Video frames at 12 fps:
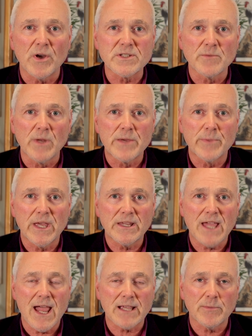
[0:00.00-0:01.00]
possibly be
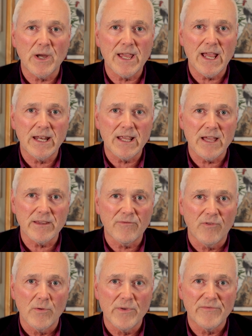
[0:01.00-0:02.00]
attacked by any other
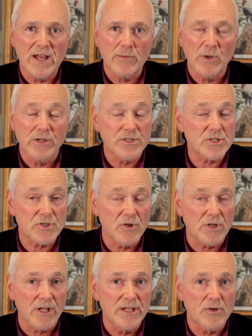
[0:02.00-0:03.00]
form of animal and
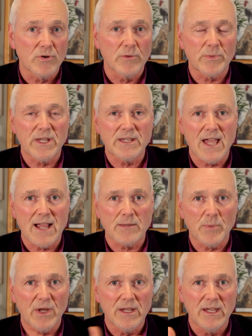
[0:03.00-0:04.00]
certainly couldn't be
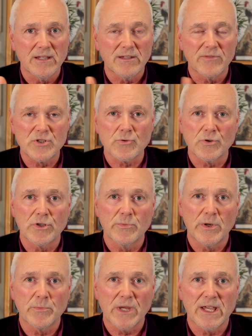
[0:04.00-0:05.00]
attacked by individual
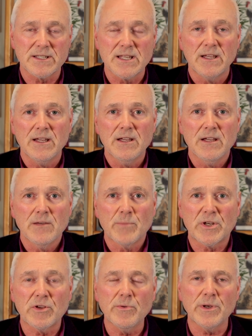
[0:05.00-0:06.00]
human beings.
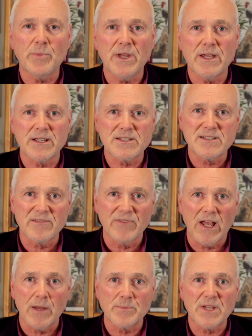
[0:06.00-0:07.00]
But human beings
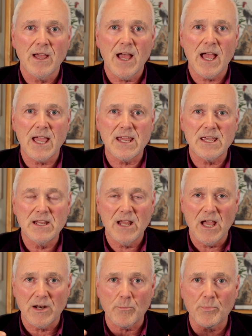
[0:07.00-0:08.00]
developed an
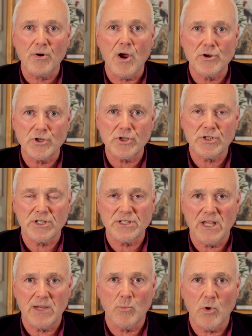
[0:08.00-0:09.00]
approach to
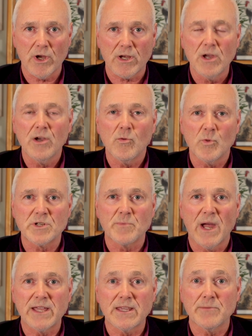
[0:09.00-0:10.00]
teamwork which
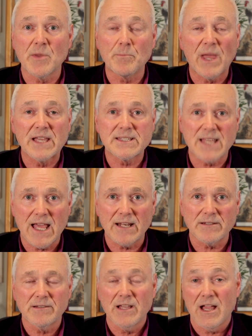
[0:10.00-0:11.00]
made them the best at
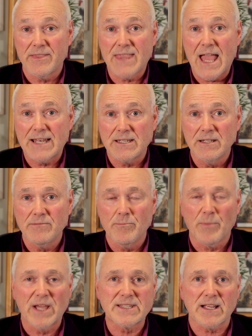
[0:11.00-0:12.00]
it. And that
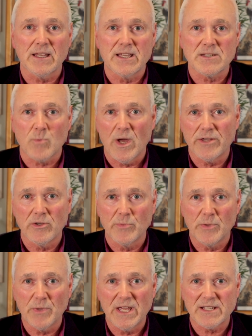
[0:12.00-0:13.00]
basically is why
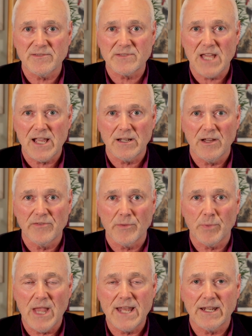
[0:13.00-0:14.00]
human beings have taken over the
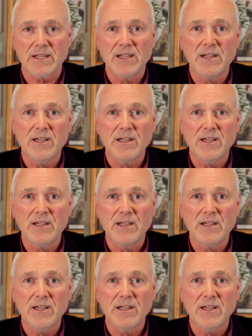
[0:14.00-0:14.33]
planet.